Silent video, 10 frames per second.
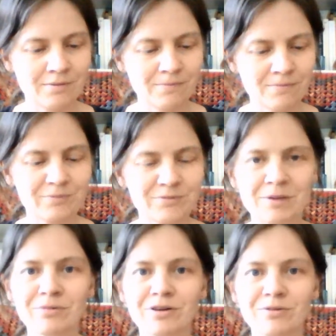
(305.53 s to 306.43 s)
I'm
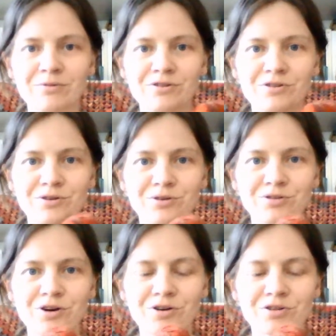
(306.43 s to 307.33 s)
tempted to do
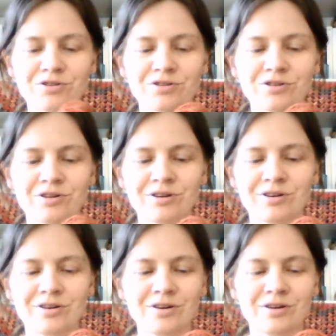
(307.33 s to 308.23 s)
socks,
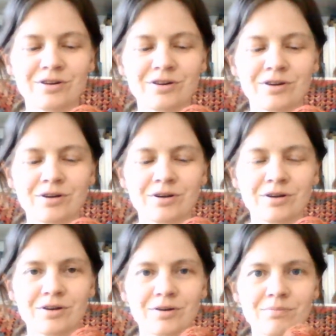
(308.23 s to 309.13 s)

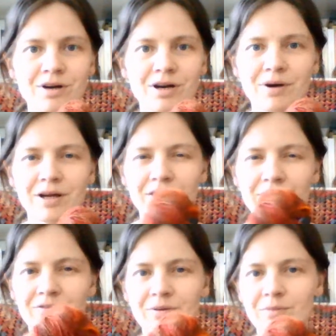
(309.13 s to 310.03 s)
but I might think of
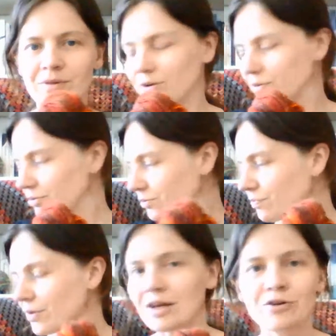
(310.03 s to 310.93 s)
something else
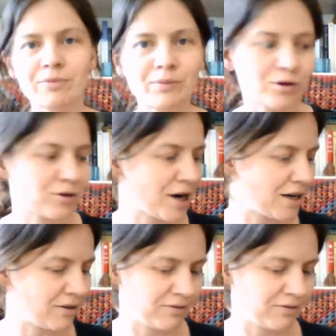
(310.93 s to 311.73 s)
a little bit more creative.